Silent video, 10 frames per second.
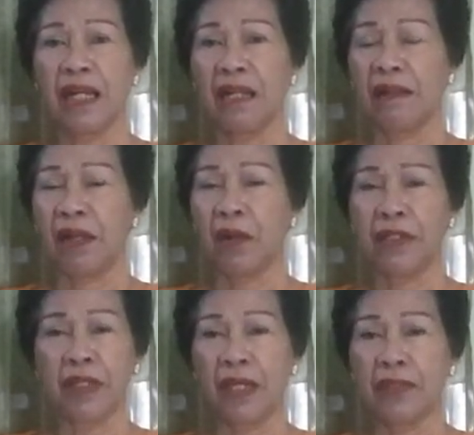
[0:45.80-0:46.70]

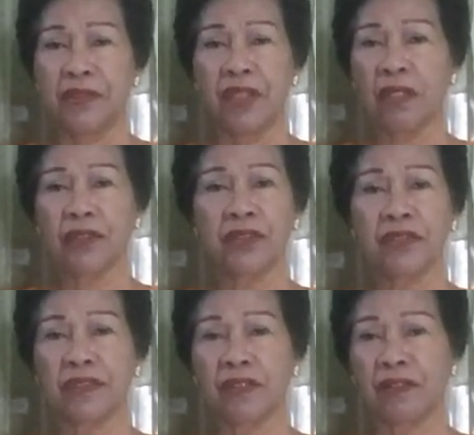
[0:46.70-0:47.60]
a
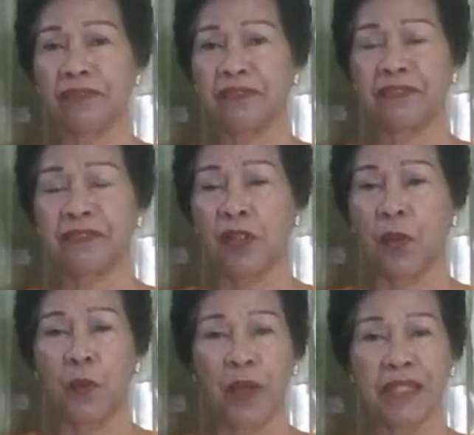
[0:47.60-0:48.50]
doctor of
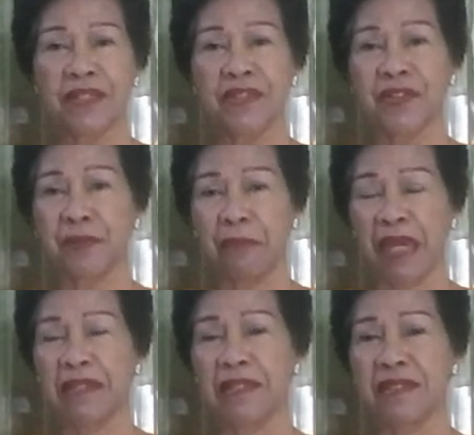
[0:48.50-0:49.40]
Western
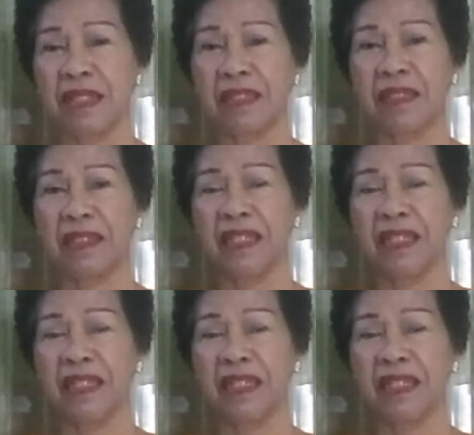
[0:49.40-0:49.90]
medicine.